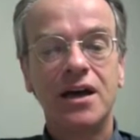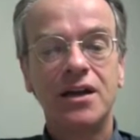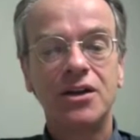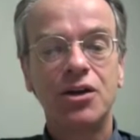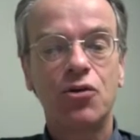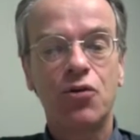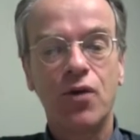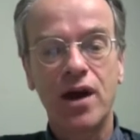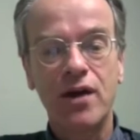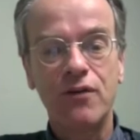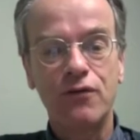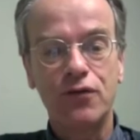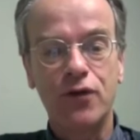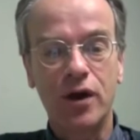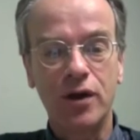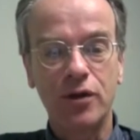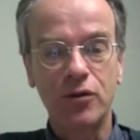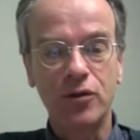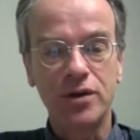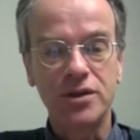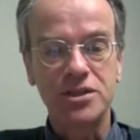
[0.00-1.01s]
The
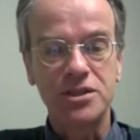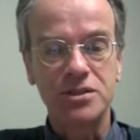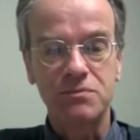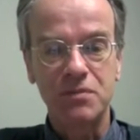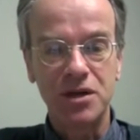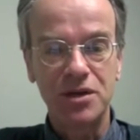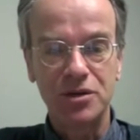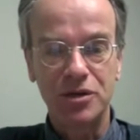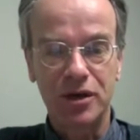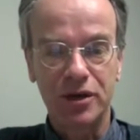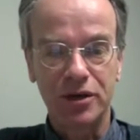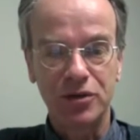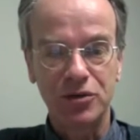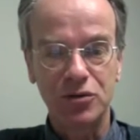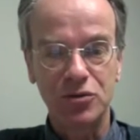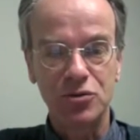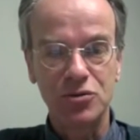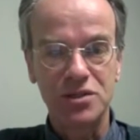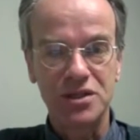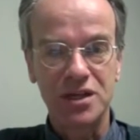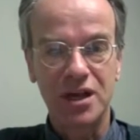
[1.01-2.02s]
grandfatherly spin doctor
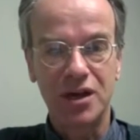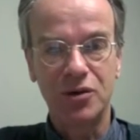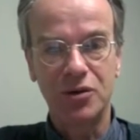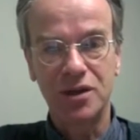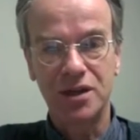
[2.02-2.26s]
who's now